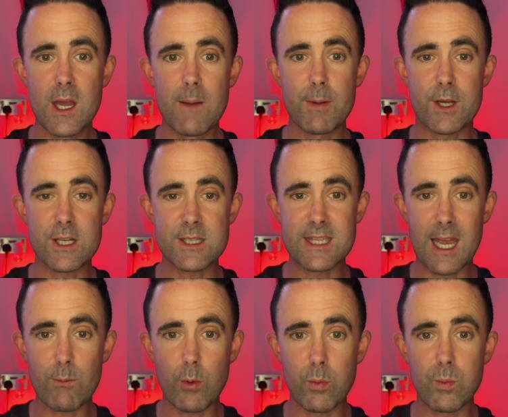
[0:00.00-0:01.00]
because they
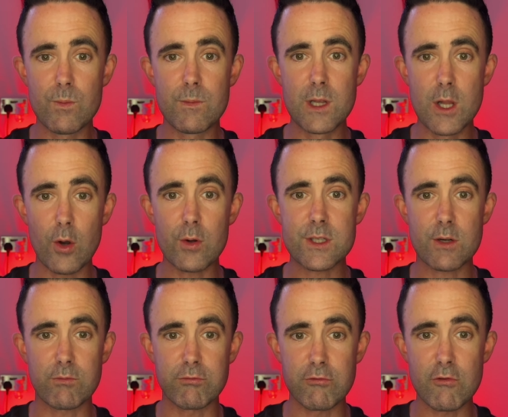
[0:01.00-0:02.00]
will look to
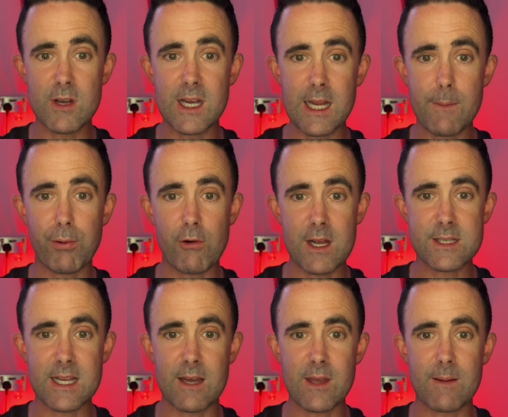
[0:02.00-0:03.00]
really press
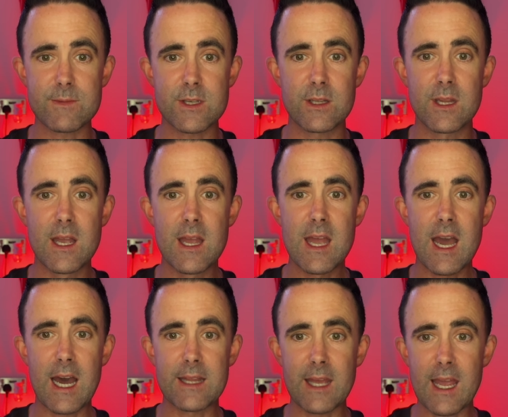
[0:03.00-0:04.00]
Southampton,
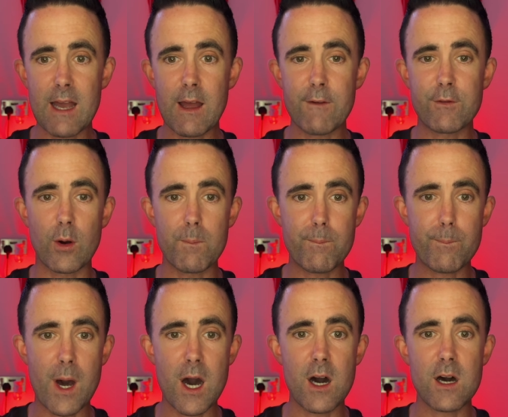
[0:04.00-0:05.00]
and they've got
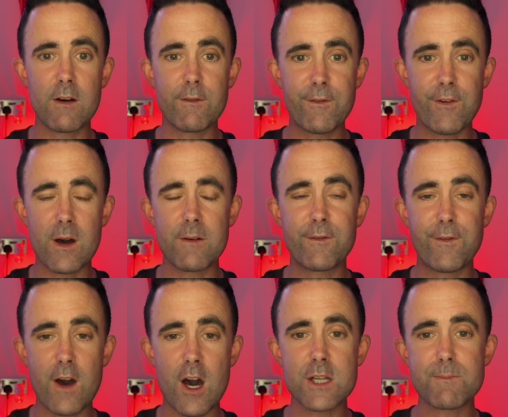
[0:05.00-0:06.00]

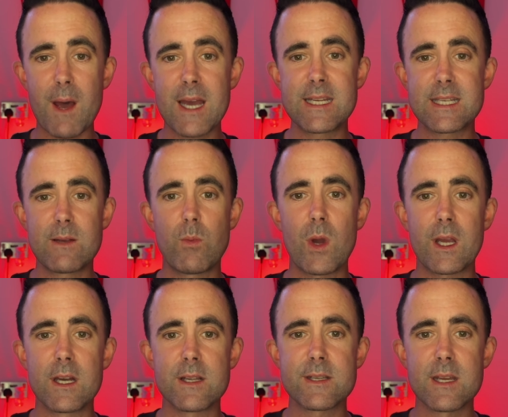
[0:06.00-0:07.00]
fast, pacey
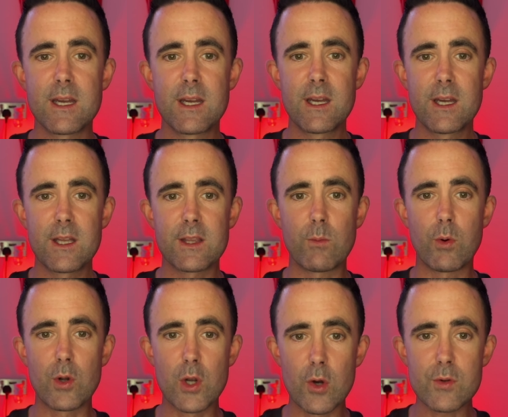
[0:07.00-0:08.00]
wingers that will
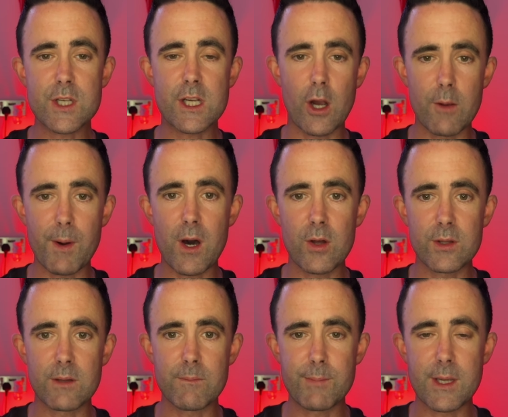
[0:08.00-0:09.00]
look to go
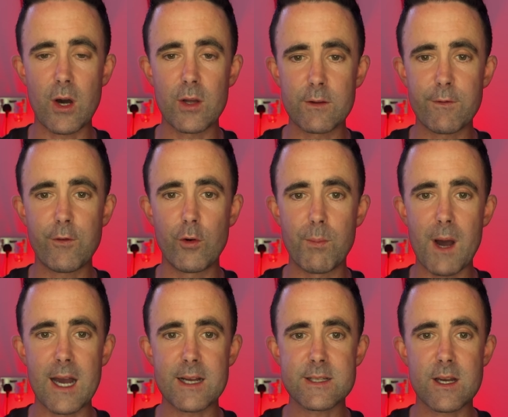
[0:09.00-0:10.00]
behind the
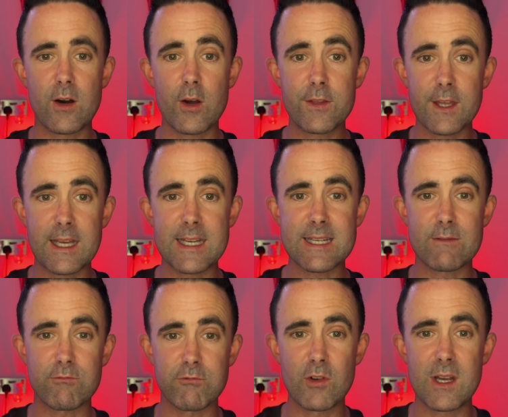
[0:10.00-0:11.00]
fullbacks. I think it's a
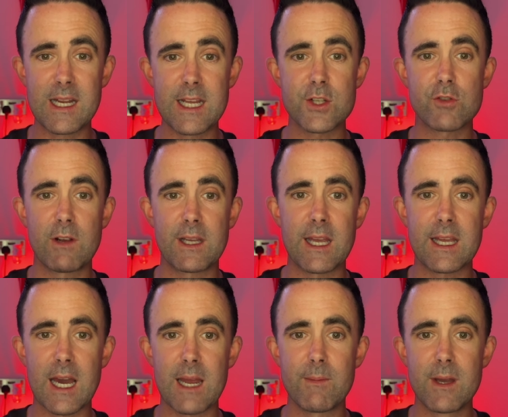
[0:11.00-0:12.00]
really intriguing
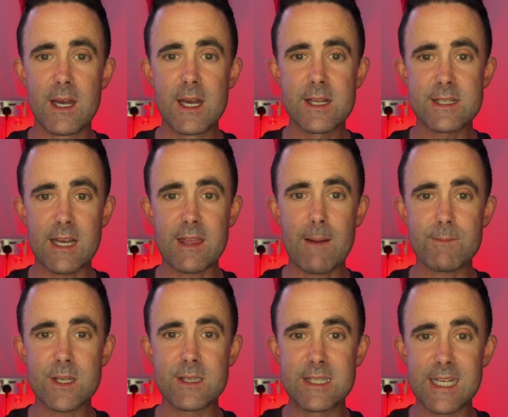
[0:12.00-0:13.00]
game.
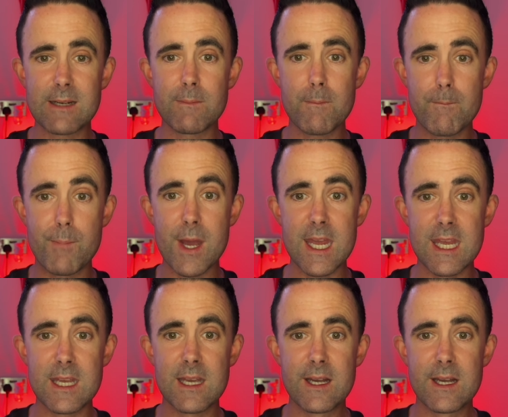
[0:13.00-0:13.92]
Southampton didn't beat